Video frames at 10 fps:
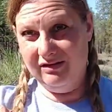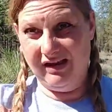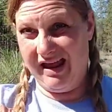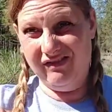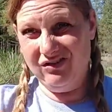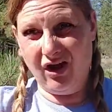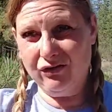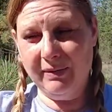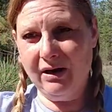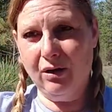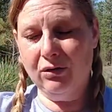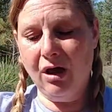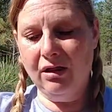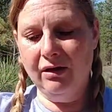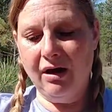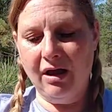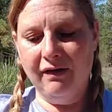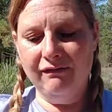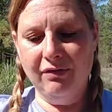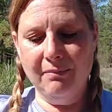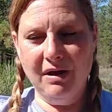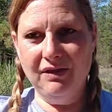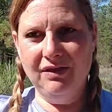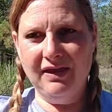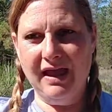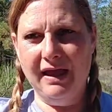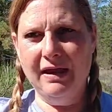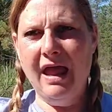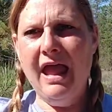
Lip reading: haven't talked about our color of the month yet.